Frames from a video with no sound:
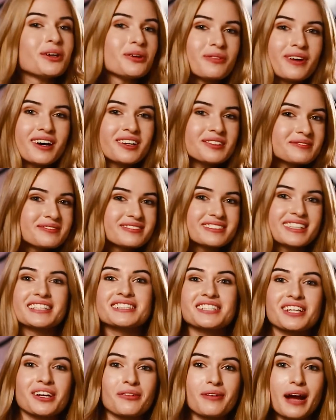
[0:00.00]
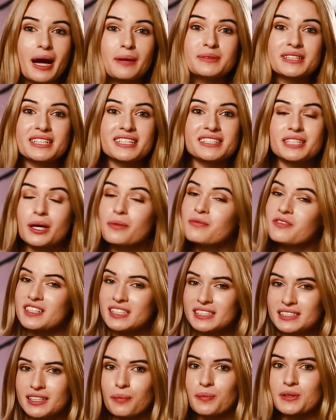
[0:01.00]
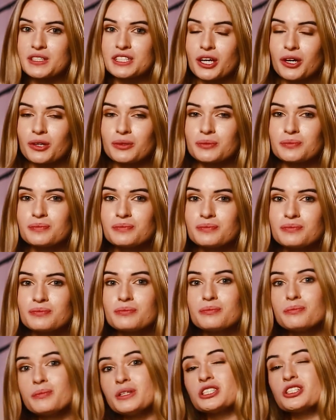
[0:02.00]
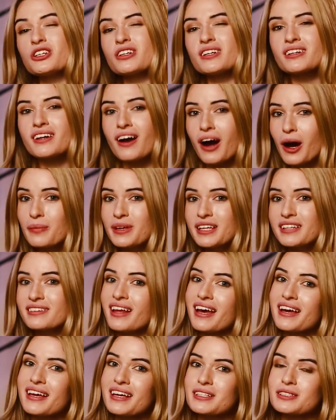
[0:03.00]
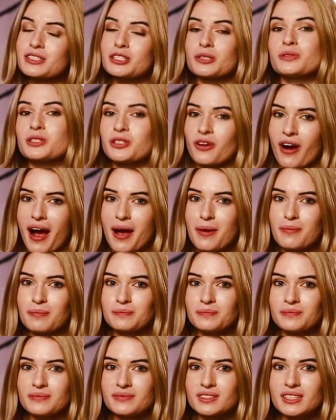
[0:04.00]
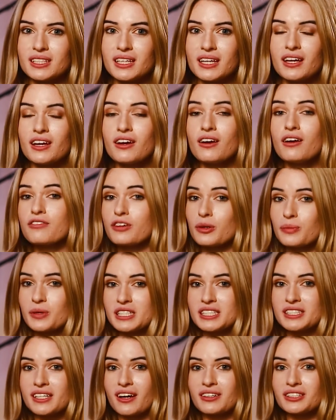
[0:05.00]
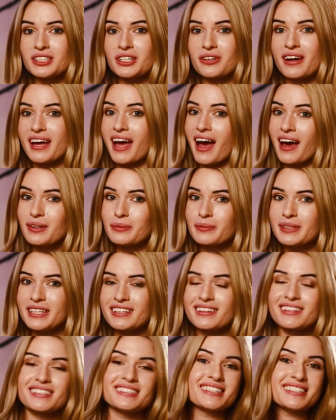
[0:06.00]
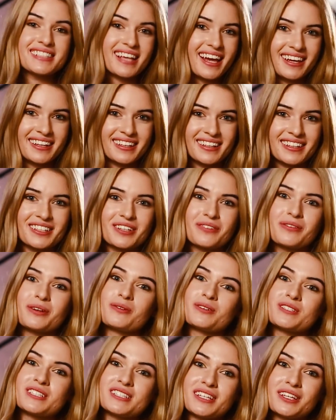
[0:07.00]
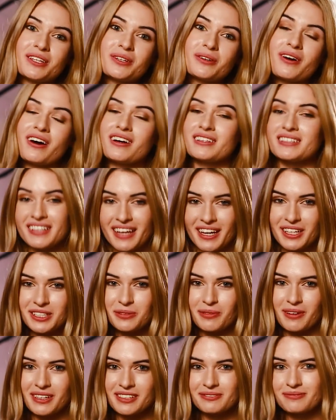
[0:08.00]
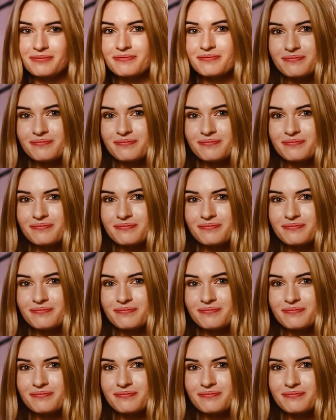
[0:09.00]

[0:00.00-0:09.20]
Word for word: Well, that's going to wrap things up for this episode. Be sure to comment, like, and subscribe. From Castaldo Academy, this is Anna, and we will see you on the next one.